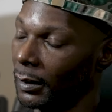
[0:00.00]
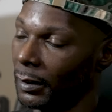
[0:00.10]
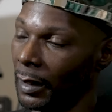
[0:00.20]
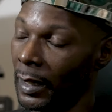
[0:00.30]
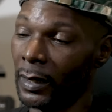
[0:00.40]

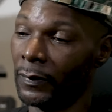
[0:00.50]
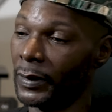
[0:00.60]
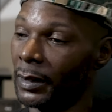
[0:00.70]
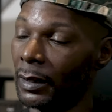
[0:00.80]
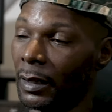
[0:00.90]
I ain't even
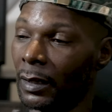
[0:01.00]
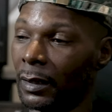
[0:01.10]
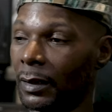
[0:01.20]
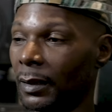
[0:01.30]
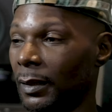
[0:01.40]
see
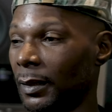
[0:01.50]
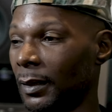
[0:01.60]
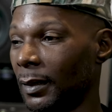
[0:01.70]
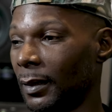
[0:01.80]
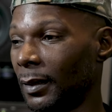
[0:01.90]
that.
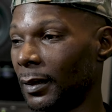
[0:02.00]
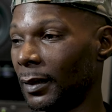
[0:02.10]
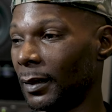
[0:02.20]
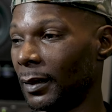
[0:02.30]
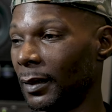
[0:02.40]

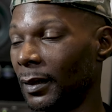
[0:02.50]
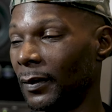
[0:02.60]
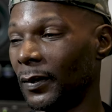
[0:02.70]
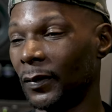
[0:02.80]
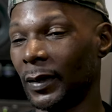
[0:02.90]
I
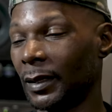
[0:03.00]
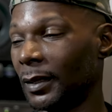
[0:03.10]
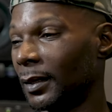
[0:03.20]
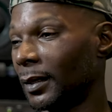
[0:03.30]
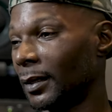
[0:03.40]
never even
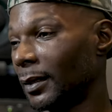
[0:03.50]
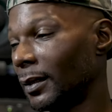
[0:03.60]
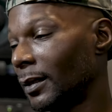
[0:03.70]
seen that.